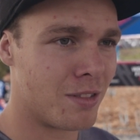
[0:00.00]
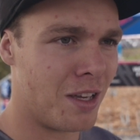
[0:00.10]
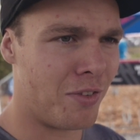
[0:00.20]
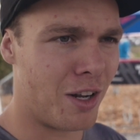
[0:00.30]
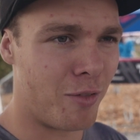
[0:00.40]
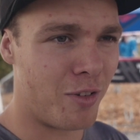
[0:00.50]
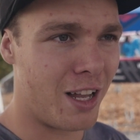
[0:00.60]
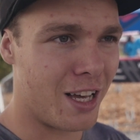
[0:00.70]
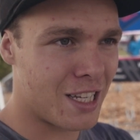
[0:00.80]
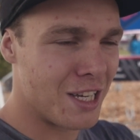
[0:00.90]
If I don't feel
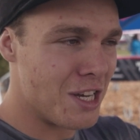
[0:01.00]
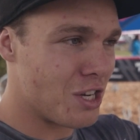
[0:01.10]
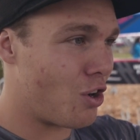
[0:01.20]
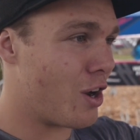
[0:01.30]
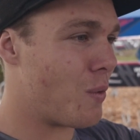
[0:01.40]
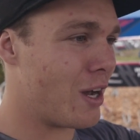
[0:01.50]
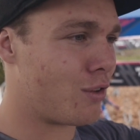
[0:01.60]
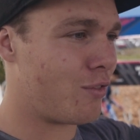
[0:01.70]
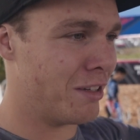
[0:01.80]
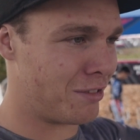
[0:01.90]
like going way
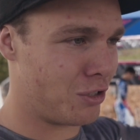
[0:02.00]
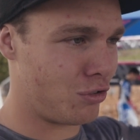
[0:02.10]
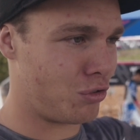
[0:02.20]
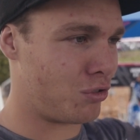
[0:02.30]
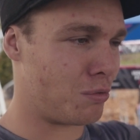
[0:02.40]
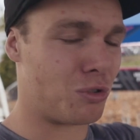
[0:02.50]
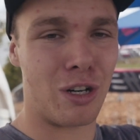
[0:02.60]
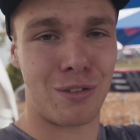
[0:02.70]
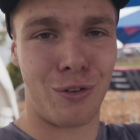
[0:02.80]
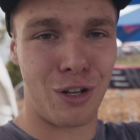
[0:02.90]
too fast or just do some
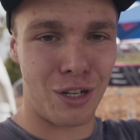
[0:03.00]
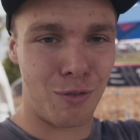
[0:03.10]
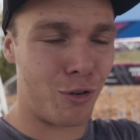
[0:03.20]
tricks for the